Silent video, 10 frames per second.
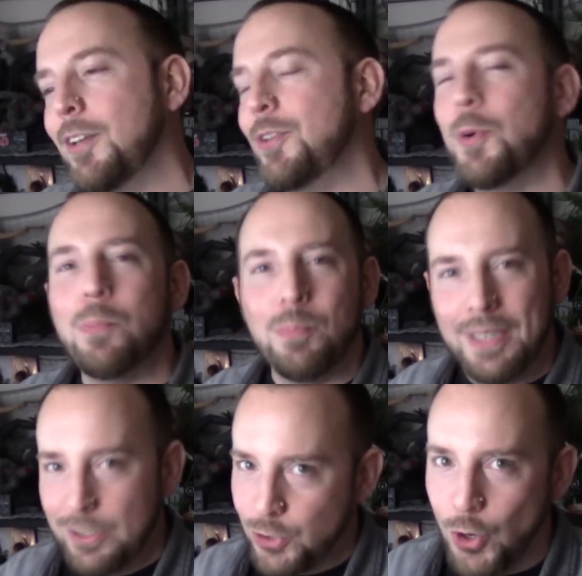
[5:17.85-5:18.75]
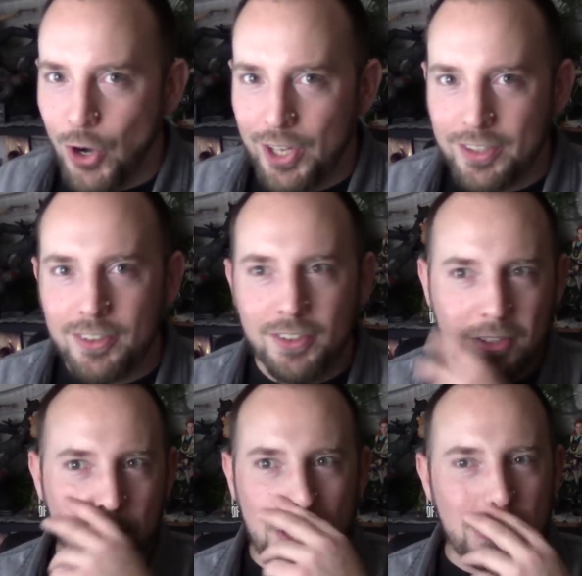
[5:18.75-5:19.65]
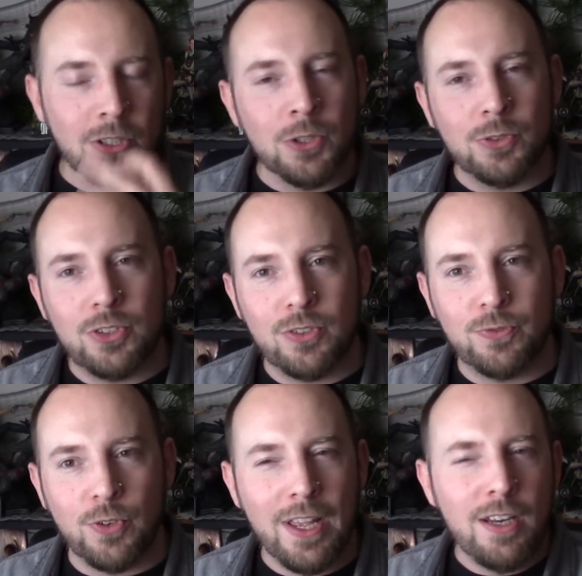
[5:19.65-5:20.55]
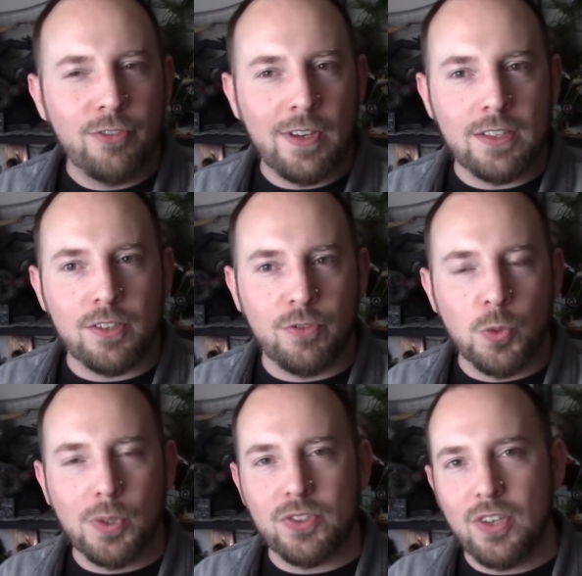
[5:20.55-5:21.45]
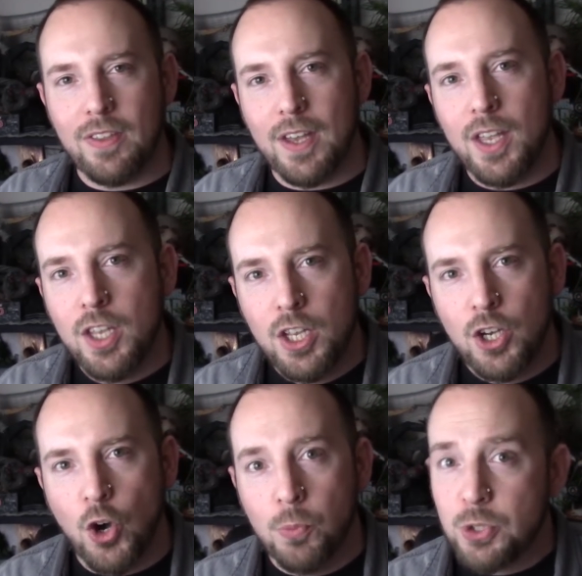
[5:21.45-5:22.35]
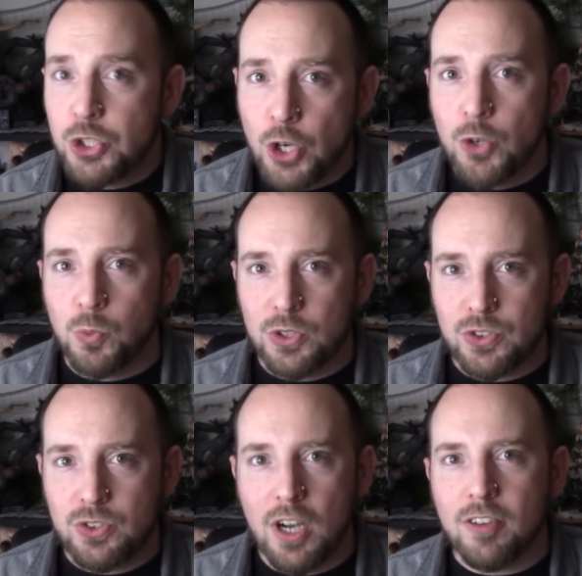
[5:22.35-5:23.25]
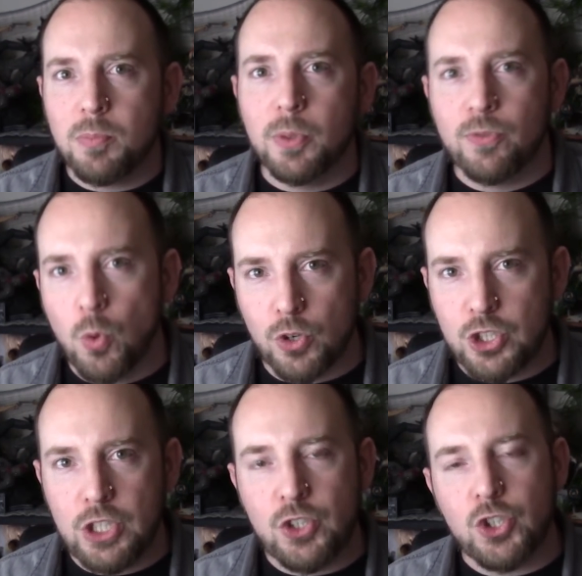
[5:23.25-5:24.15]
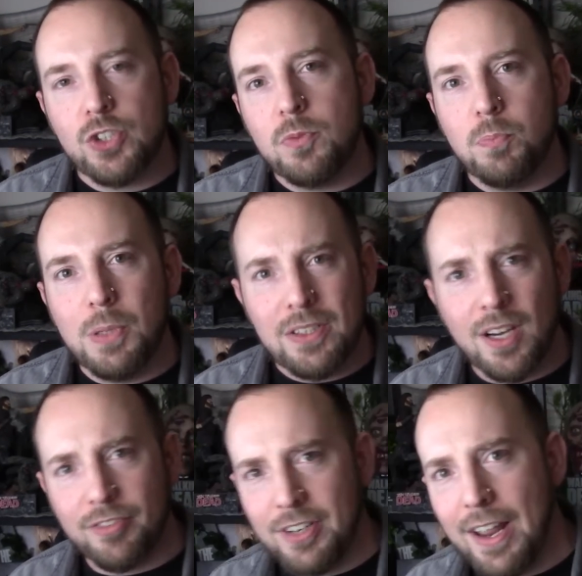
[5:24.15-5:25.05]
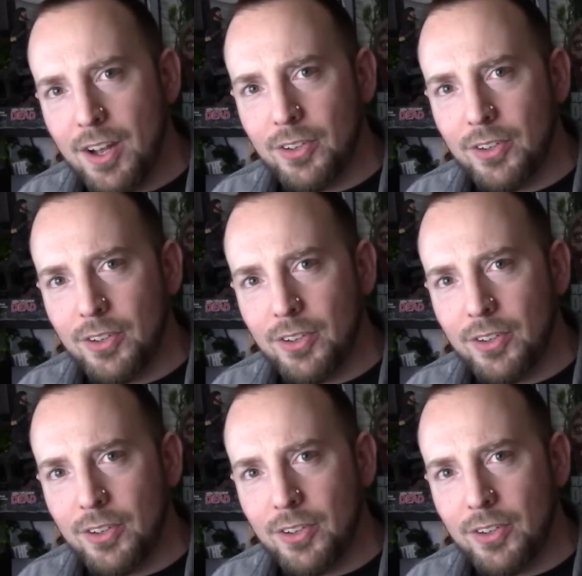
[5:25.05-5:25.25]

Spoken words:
Nope, that's gone. You know what I mean? So for any fans, if you were to say that, oh, Michonne was tough before, she should be tough now.